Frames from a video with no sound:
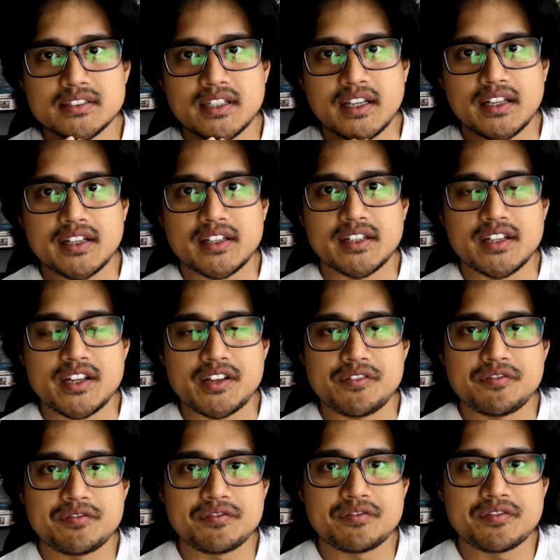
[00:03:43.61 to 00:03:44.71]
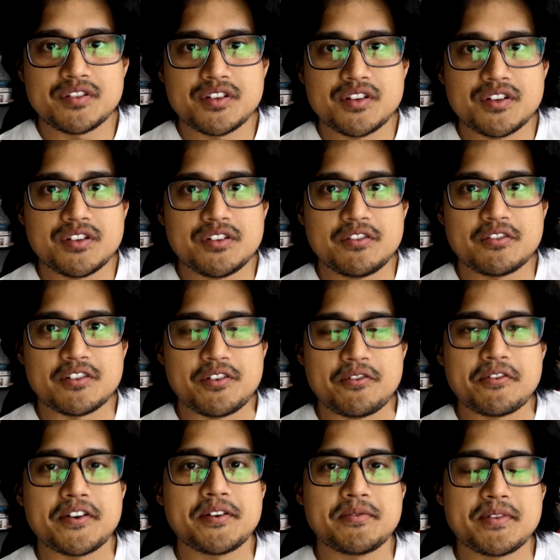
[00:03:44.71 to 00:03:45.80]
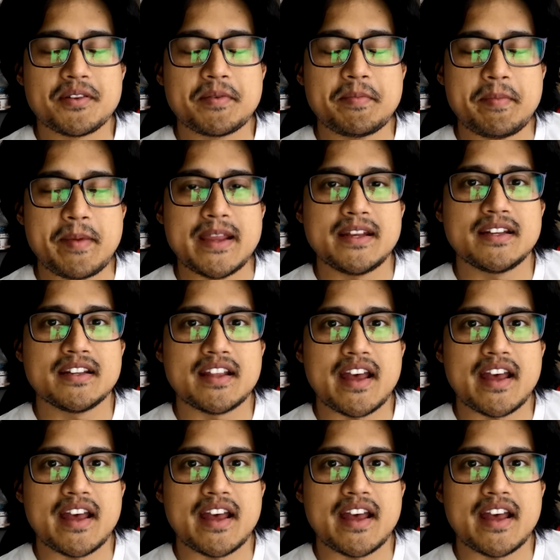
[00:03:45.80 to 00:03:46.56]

And if you're annoyed with the main